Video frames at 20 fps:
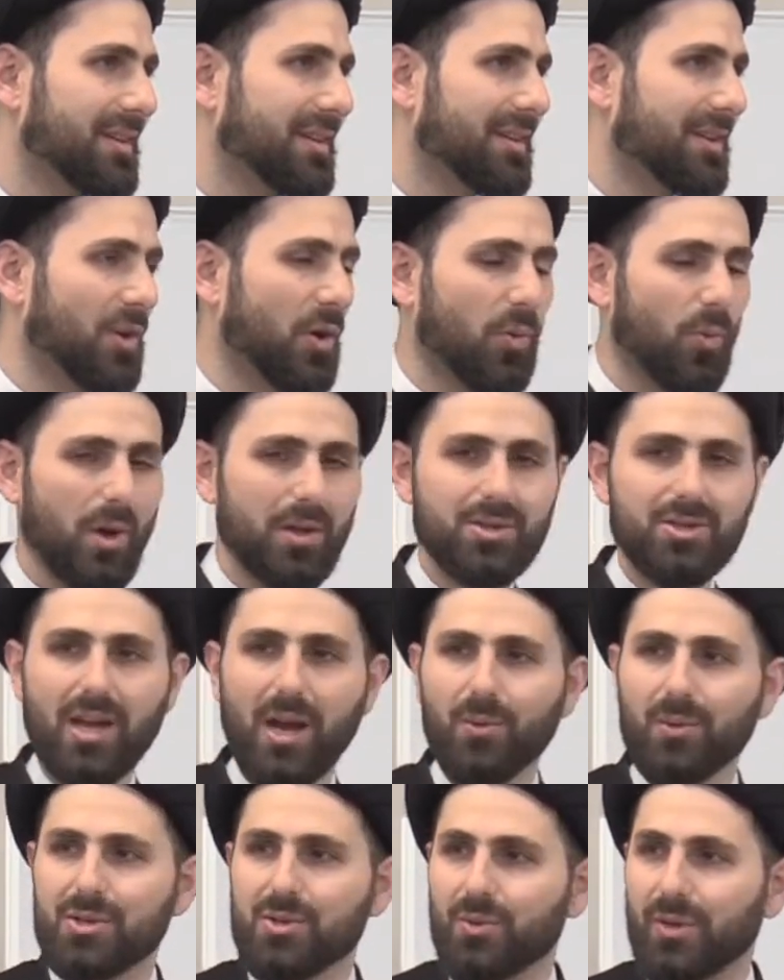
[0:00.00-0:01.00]
You know, once I
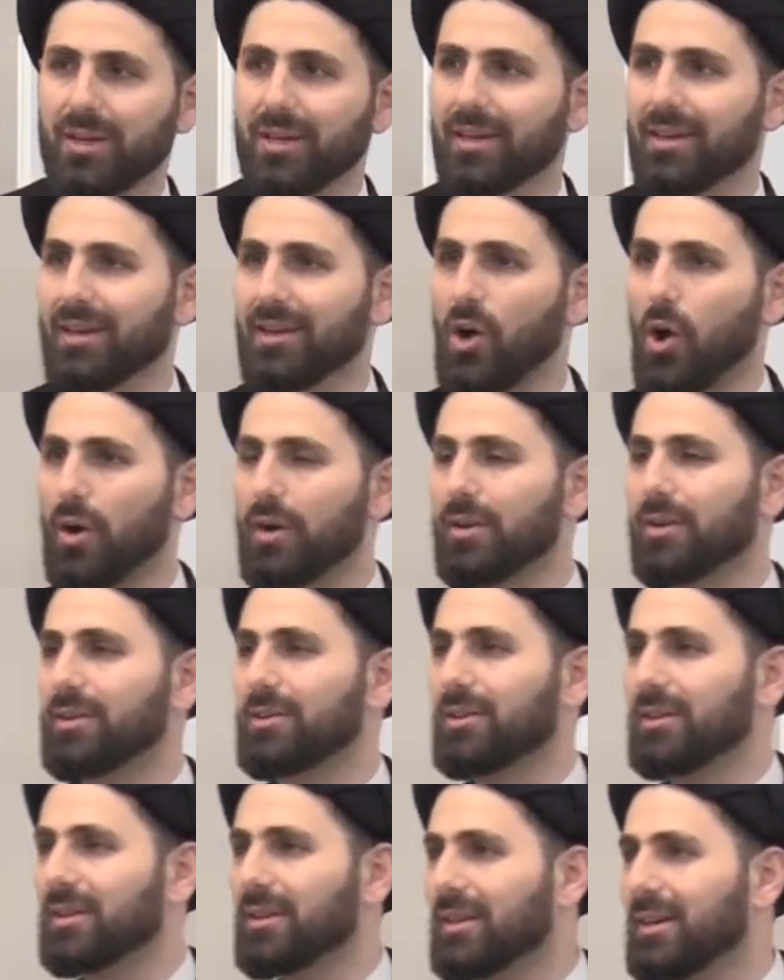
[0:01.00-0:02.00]
was reading an
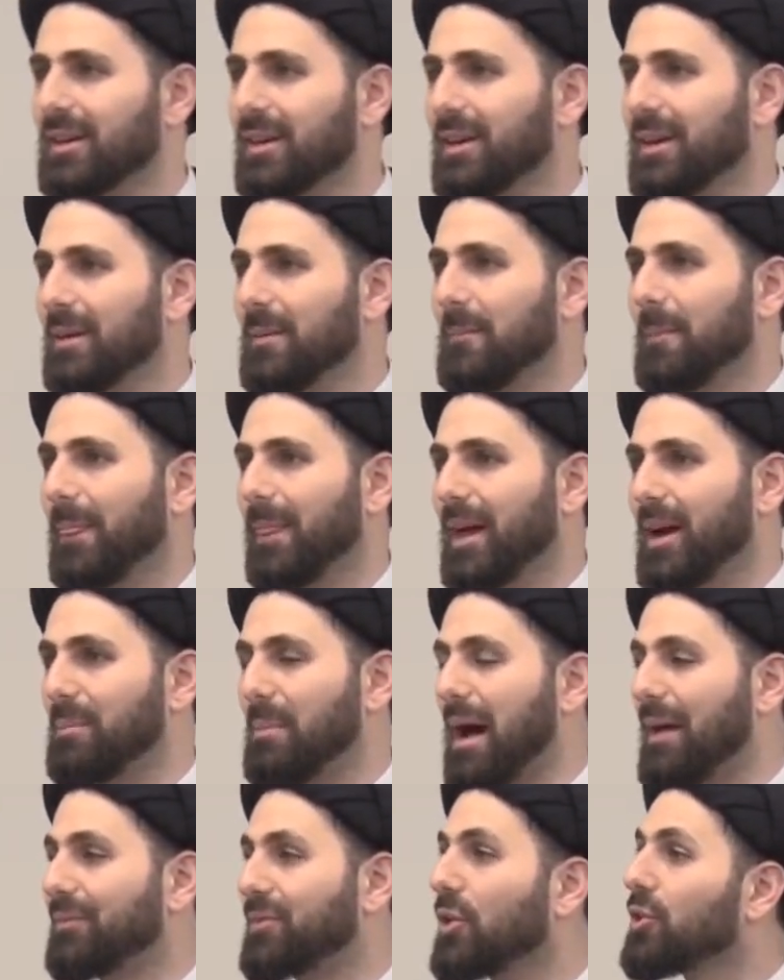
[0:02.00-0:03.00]
article
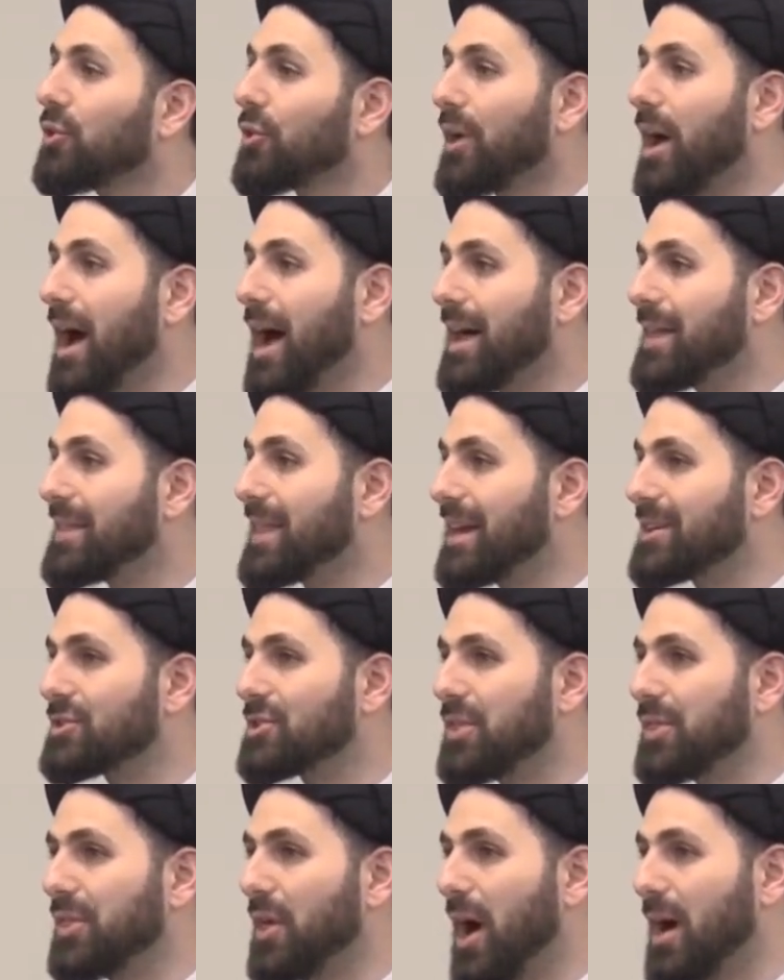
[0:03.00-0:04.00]
about the Quran
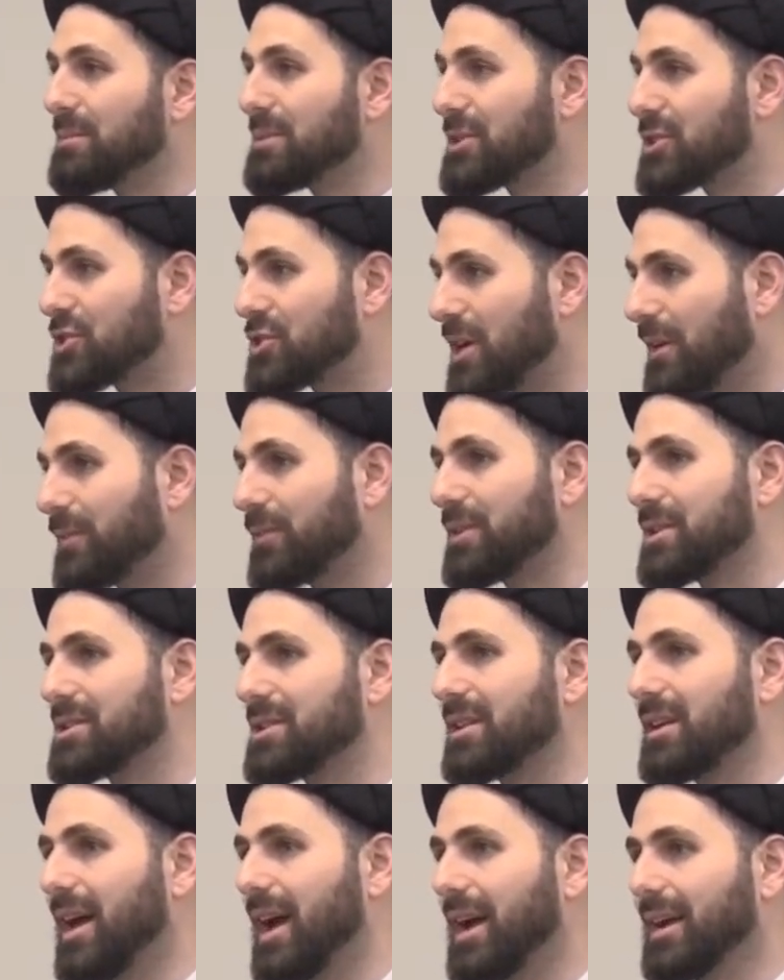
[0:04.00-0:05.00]
that Thomas
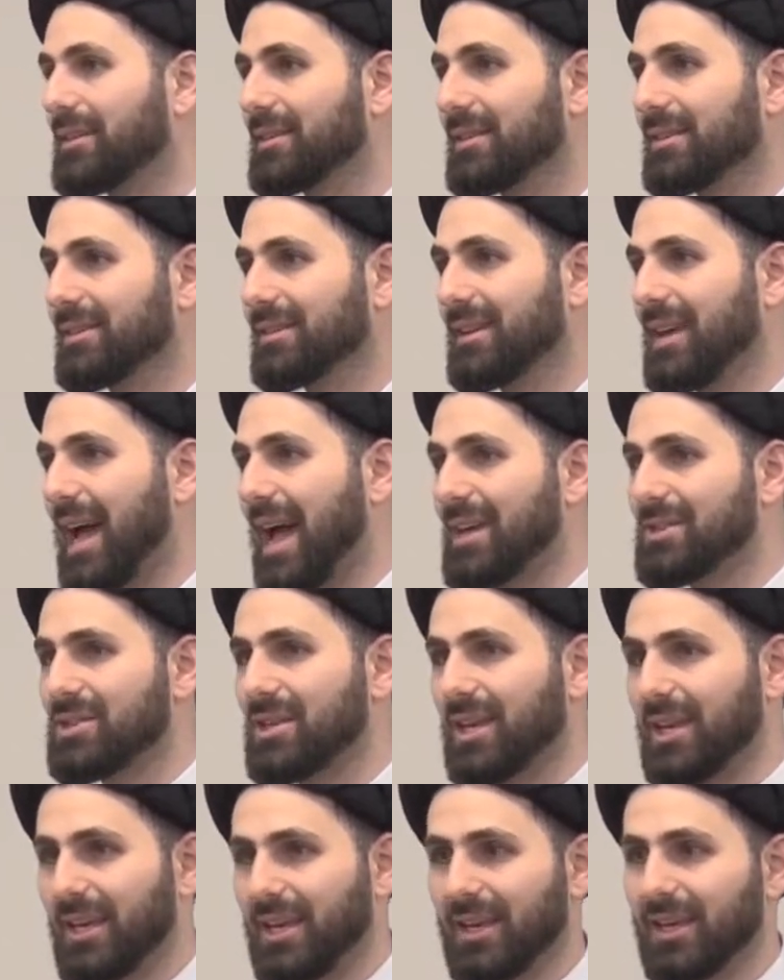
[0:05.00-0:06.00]
Jefferson had as
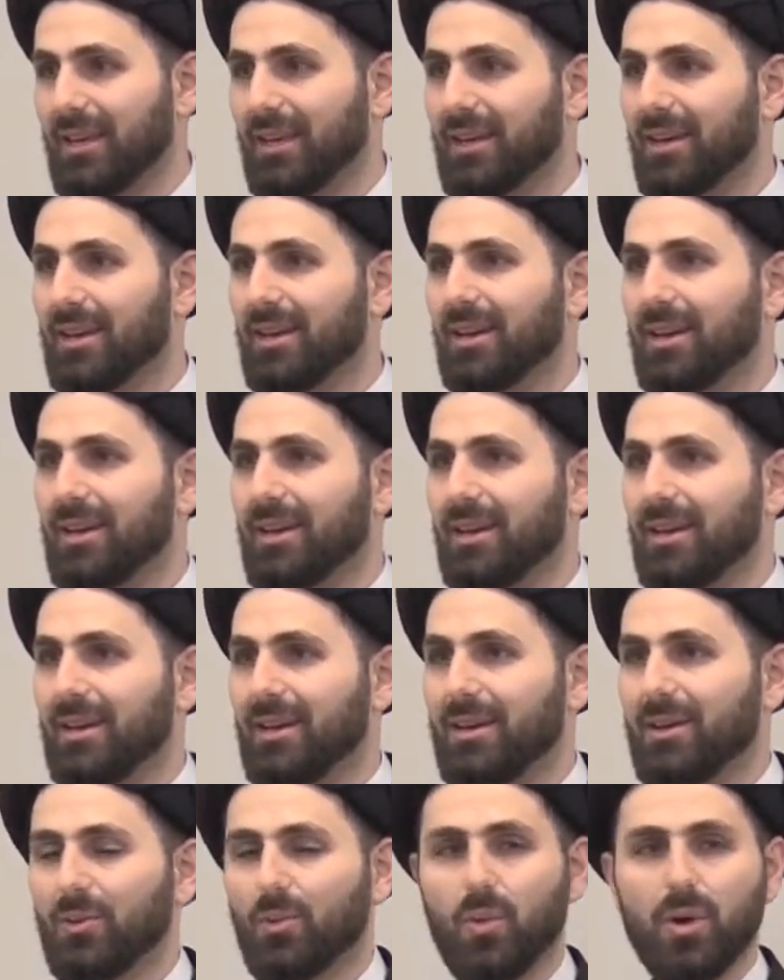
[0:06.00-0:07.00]
he
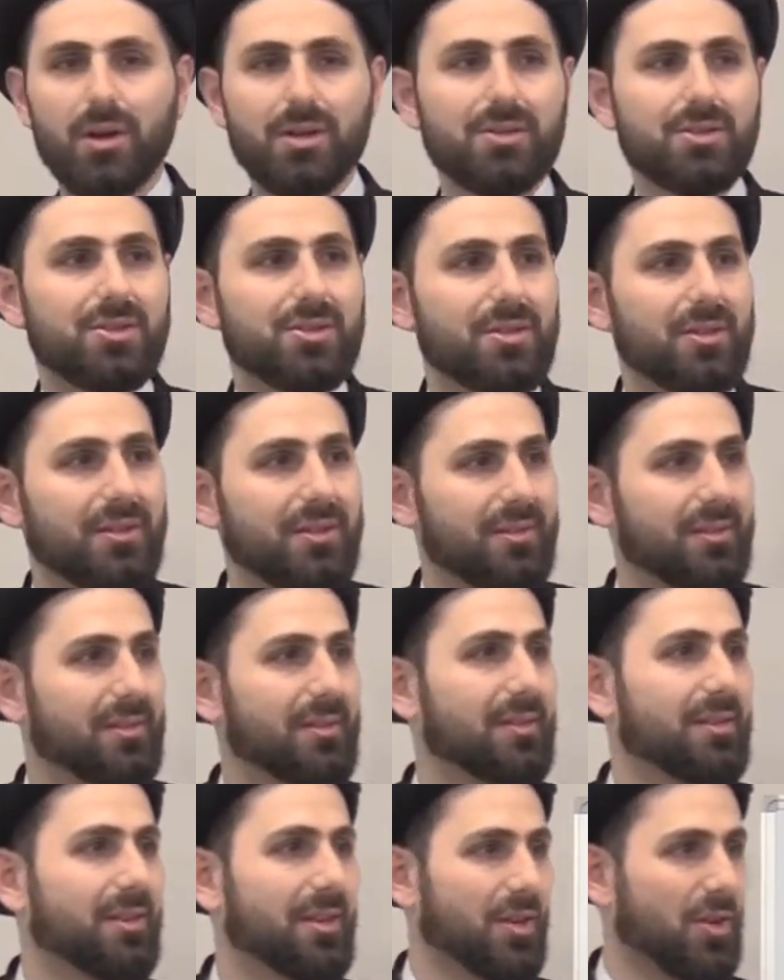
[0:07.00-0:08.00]
was,
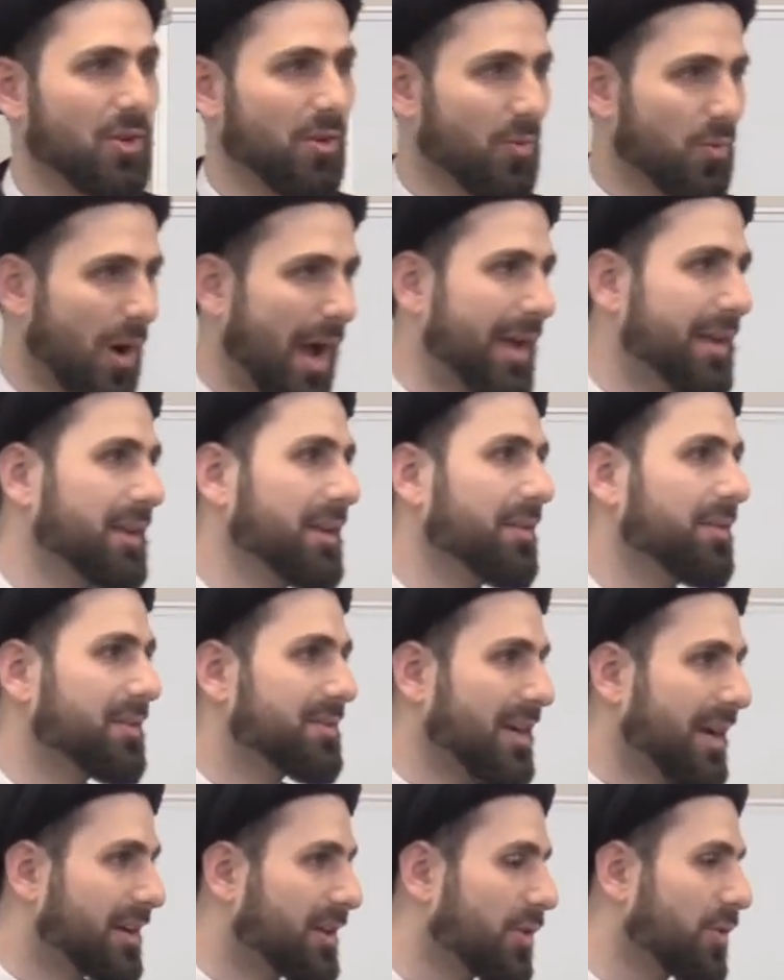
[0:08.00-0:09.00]
you know, writing the
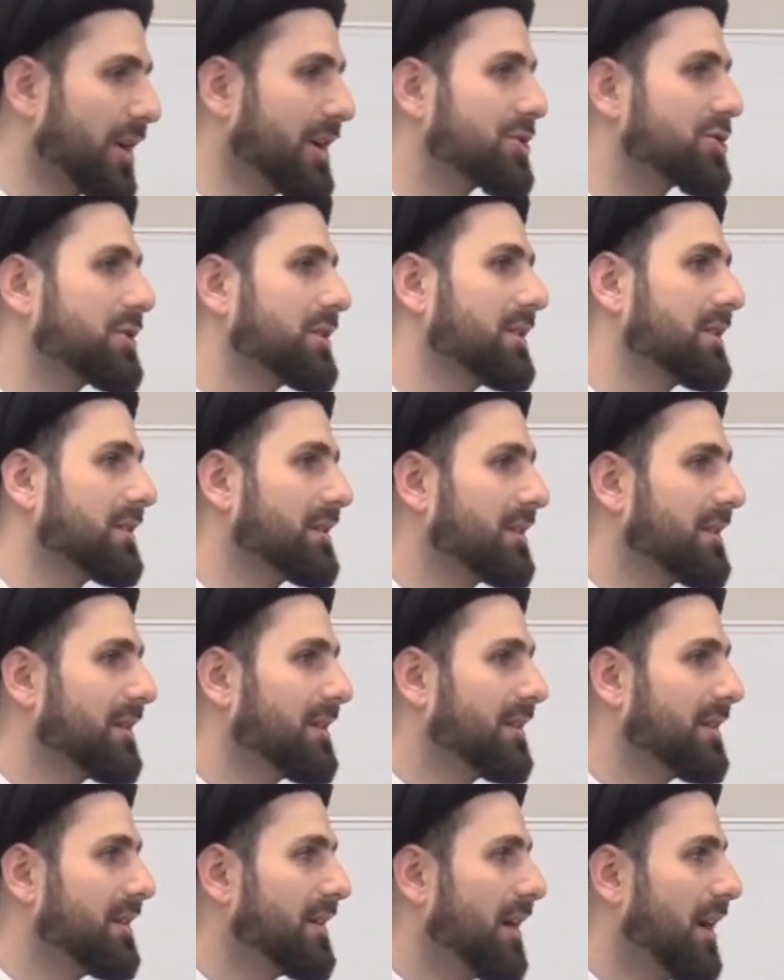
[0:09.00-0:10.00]
Declaration
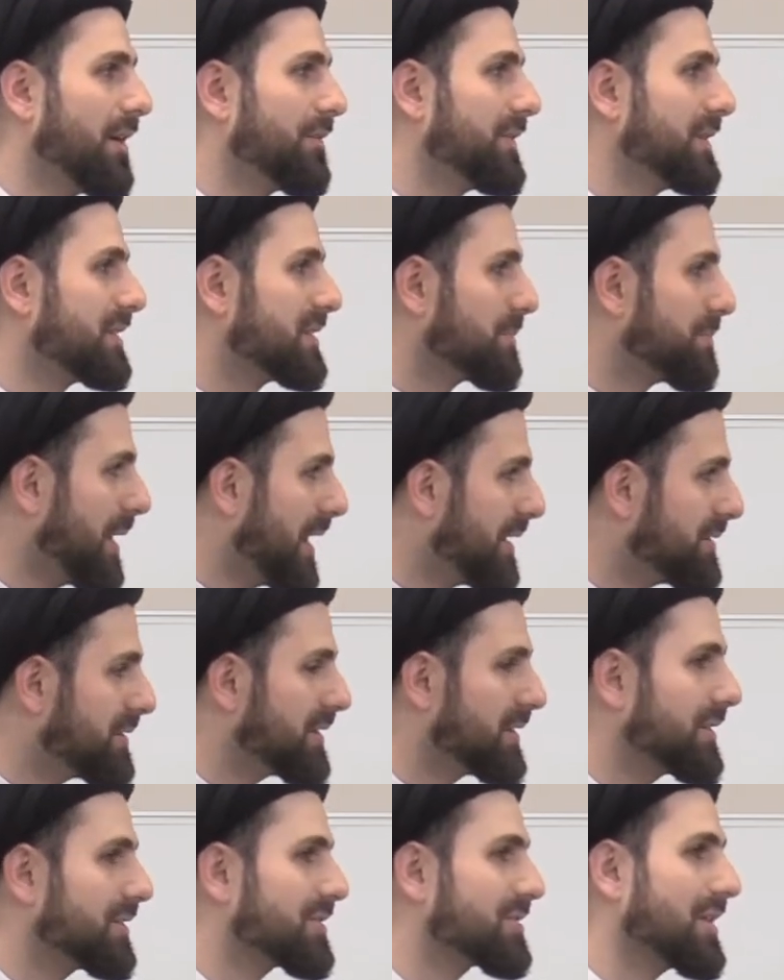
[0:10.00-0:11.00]
of
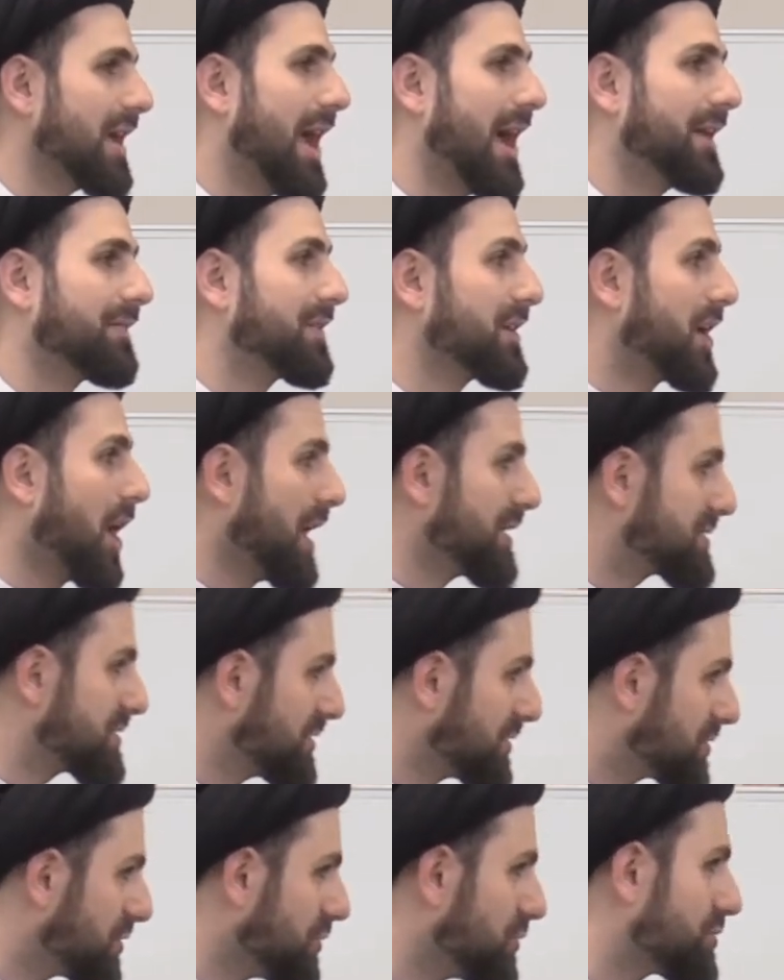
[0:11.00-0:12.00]
Independence and the
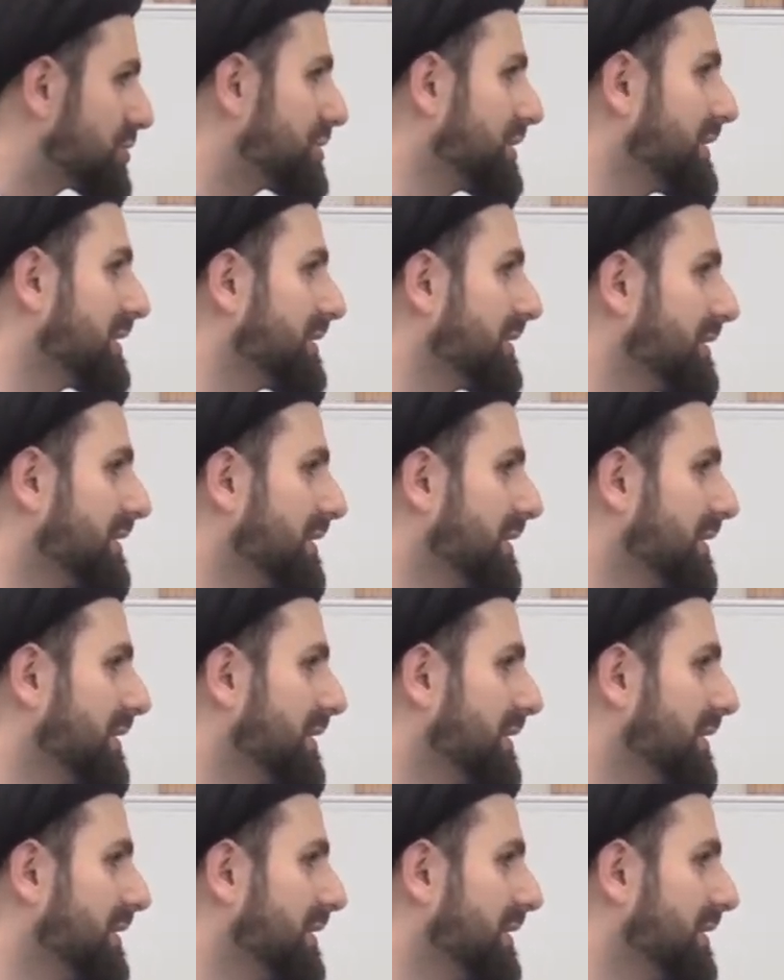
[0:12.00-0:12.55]
Constitution.